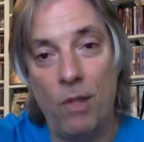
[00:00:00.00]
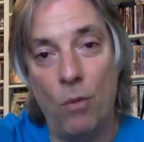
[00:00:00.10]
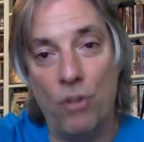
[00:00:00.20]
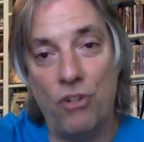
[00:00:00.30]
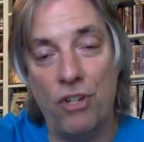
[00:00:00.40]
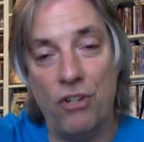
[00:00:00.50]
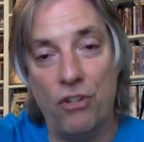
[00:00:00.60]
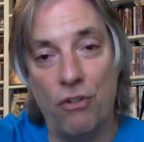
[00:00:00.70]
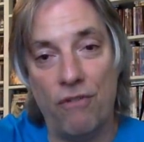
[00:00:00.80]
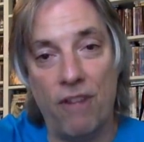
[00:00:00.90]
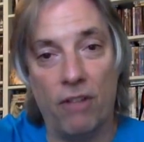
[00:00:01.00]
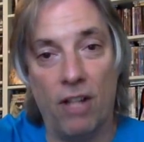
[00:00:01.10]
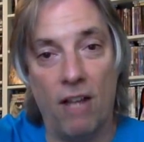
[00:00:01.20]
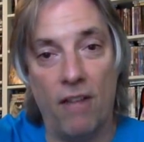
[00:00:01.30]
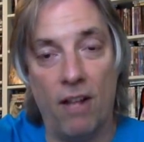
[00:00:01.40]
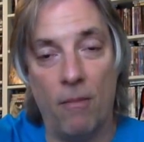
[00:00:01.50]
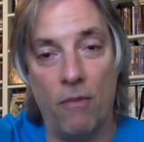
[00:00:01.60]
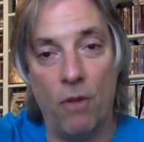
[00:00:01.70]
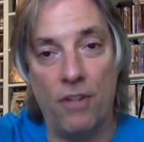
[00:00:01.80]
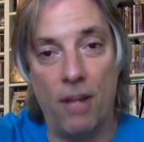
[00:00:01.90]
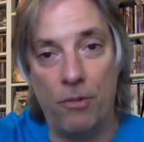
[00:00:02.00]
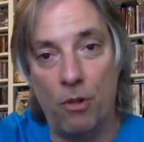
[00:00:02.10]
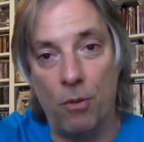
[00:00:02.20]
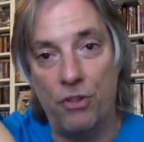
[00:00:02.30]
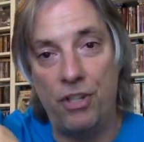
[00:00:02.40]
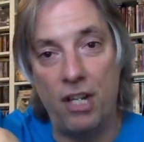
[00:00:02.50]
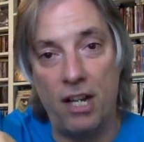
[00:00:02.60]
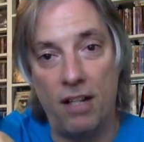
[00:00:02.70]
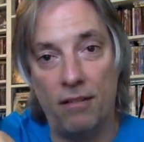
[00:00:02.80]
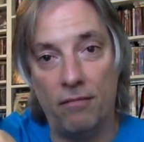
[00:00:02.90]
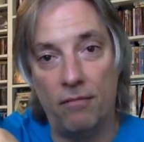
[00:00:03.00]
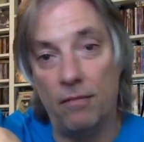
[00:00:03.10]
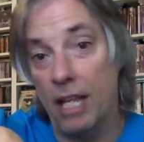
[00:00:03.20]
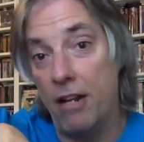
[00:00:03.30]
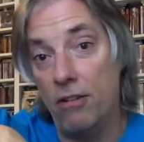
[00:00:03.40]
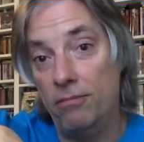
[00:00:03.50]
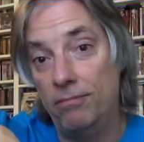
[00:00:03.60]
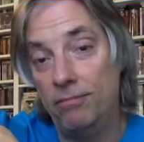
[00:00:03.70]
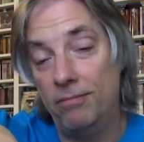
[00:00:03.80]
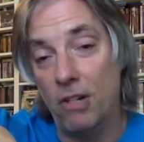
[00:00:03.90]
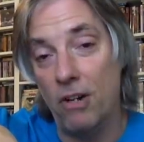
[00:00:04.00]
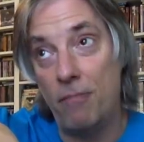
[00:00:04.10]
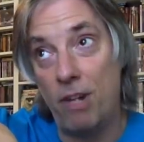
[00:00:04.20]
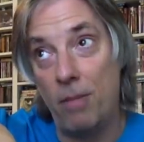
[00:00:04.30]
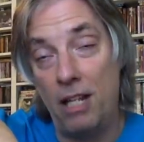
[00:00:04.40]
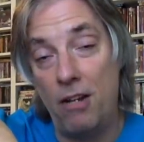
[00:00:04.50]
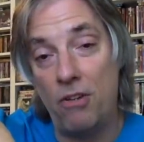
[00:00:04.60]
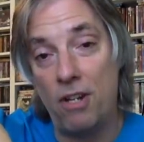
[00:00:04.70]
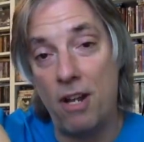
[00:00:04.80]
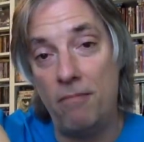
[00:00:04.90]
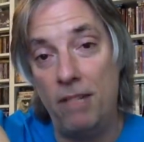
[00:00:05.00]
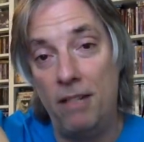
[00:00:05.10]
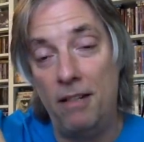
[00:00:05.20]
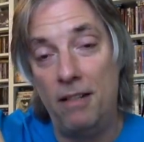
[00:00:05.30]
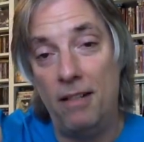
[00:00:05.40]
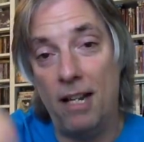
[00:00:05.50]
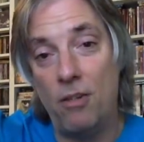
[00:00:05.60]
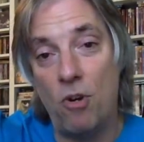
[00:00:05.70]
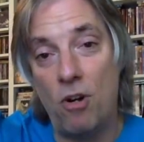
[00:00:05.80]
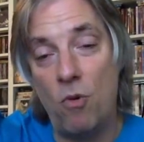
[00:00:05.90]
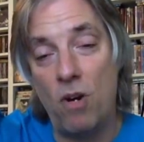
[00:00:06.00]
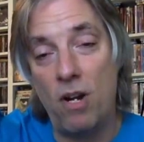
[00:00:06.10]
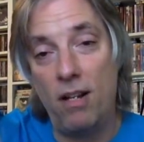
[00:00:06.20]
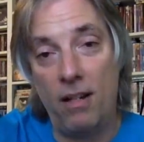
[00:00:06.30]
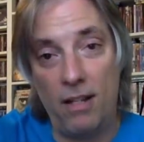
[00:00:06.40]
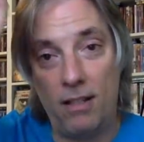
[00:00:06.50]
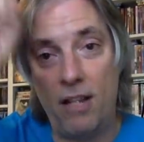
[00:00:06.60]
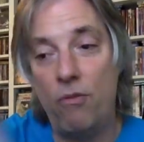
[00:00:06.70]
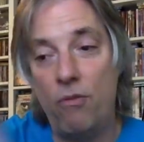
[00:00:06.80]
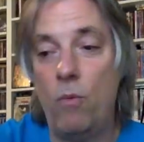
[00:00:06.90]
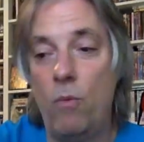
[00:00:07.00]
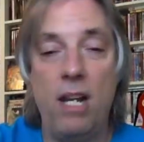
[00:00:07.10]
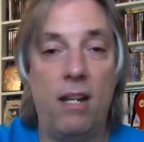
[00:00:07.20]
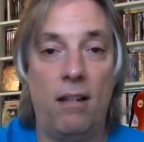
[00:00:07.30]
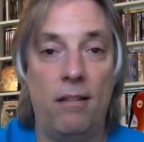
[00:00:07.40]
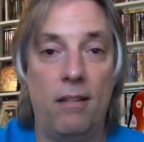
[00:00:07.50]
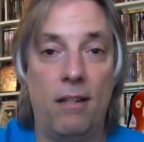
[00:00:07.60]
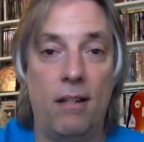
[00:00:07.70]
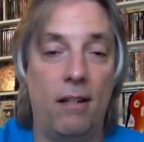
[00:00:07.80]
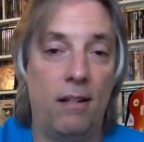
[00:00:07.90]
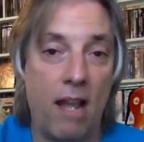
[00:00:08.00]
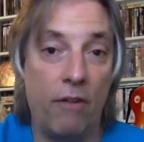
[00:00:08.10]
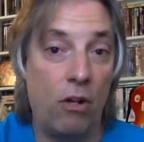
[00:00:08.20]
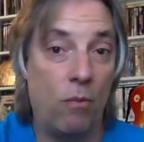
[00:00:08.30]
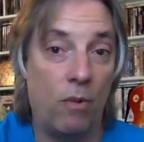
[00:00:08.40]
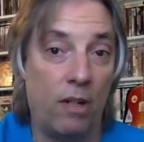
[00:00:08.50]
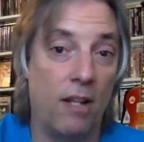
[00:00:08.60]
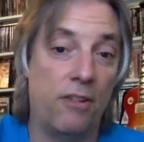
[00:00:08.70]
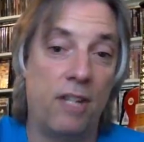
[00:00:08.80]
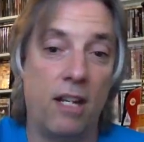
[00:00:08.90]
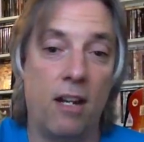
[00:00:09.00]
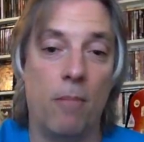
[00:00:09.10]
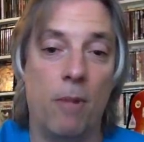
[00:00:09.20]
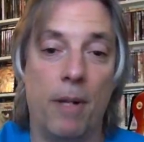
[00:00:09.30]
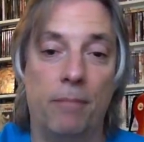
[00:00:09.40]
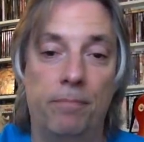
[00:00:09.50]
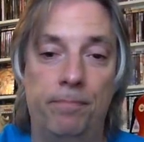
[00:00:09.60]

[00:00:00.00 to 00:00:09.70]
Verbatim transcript: which is your favorite live album of all time. So we'll see you again later all right, probably later tonight and tomorrow morning and later in the week. And uh, have a good one, guys. Take care. Bye bye.